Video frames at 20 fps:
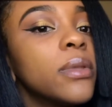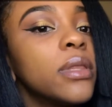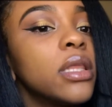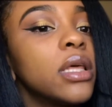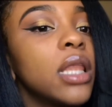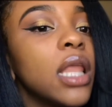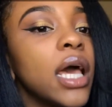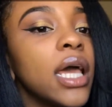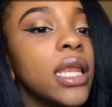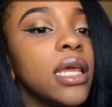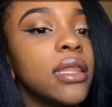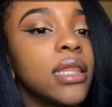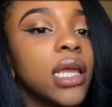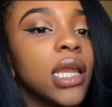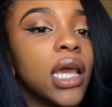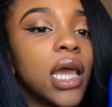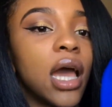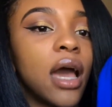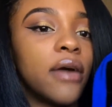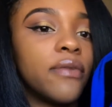The lighting that
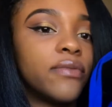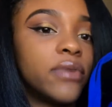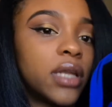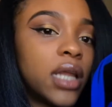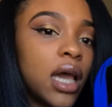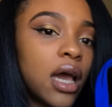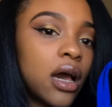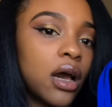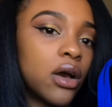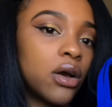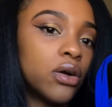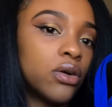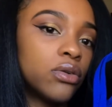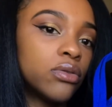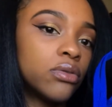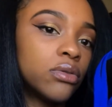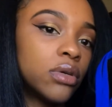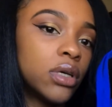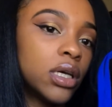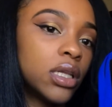I have
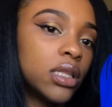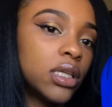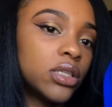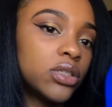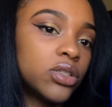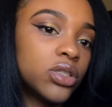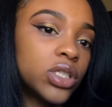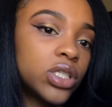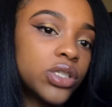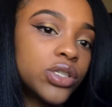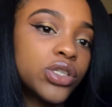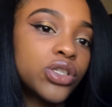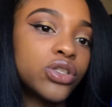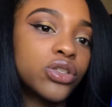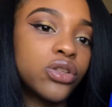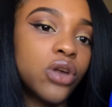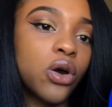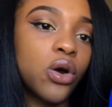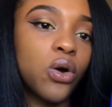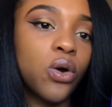now. These are
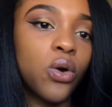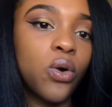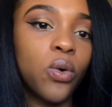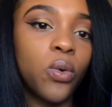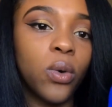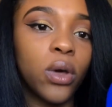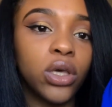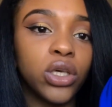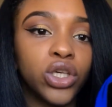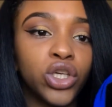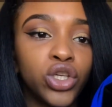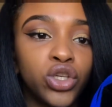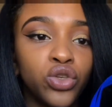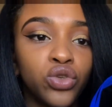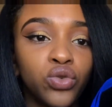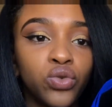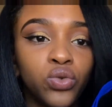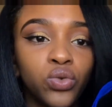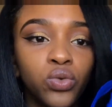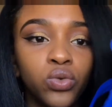just so
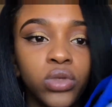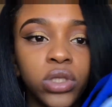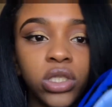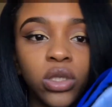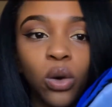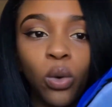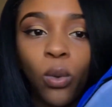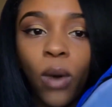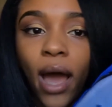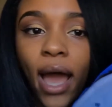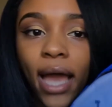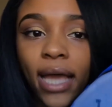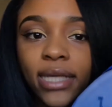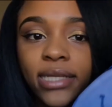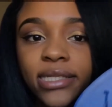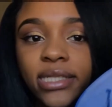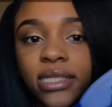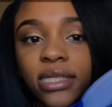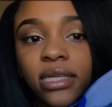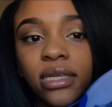cute. So
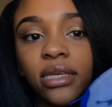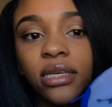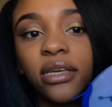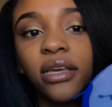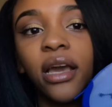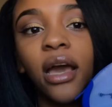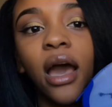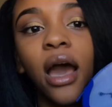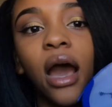icy.